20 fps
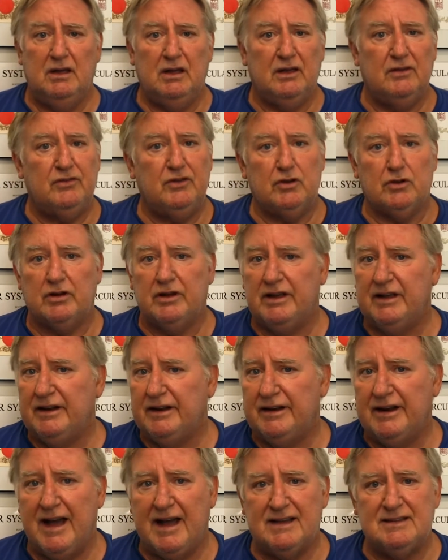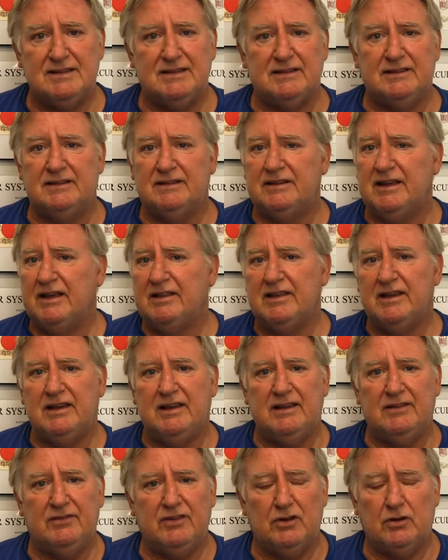if you're in an accident and they
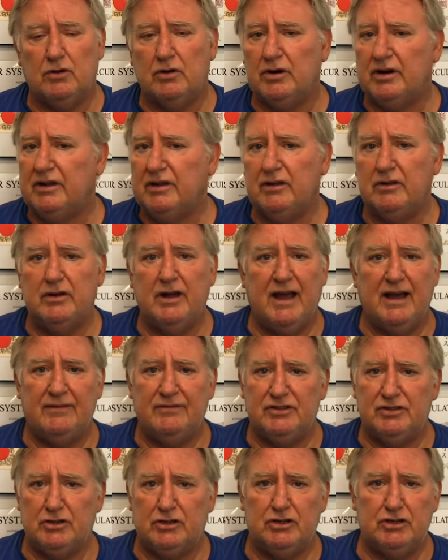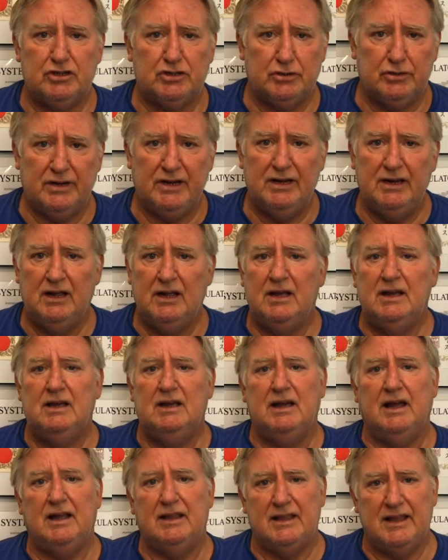give you, or you have surgery
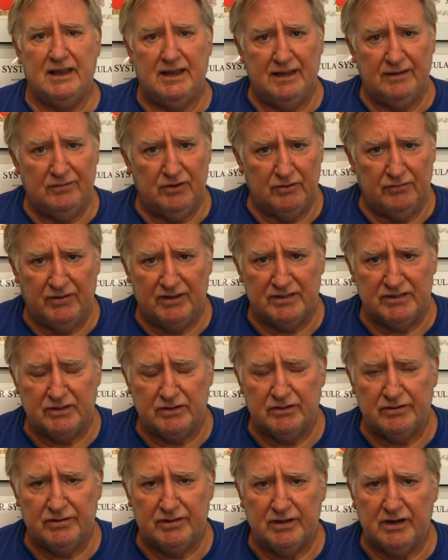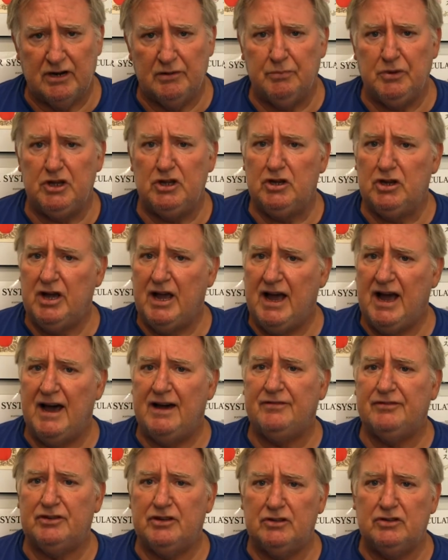and they give you physical therapy, you
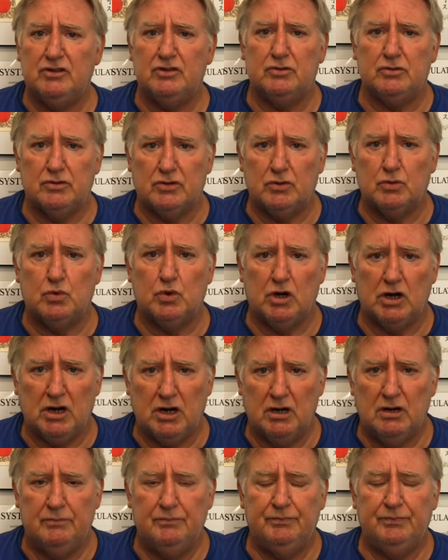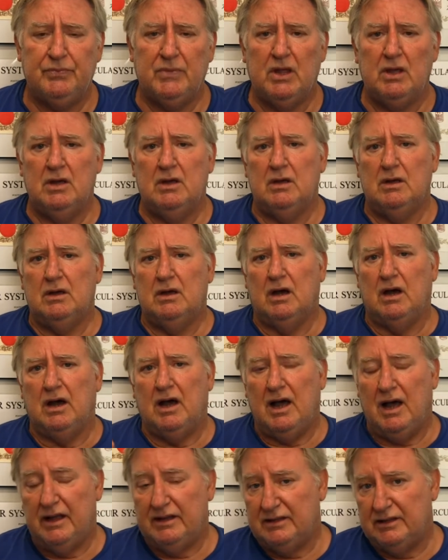have to do the work. Uh,
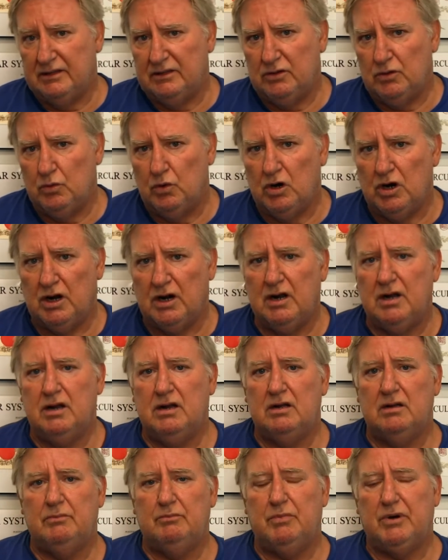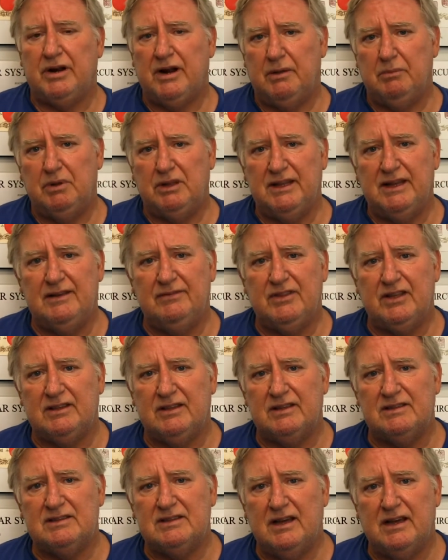I did the work, but I believe that
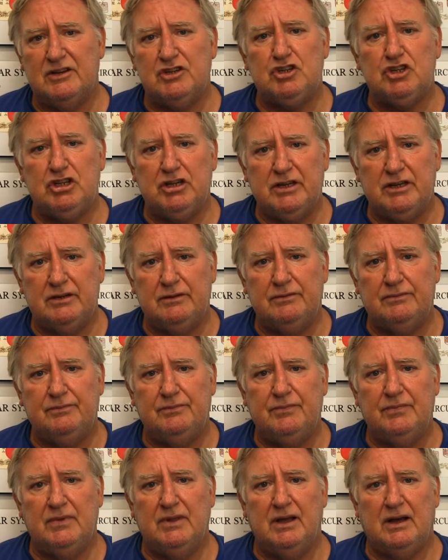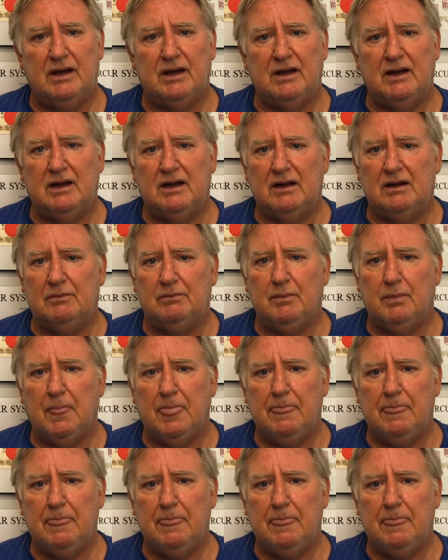the Sanchin uh,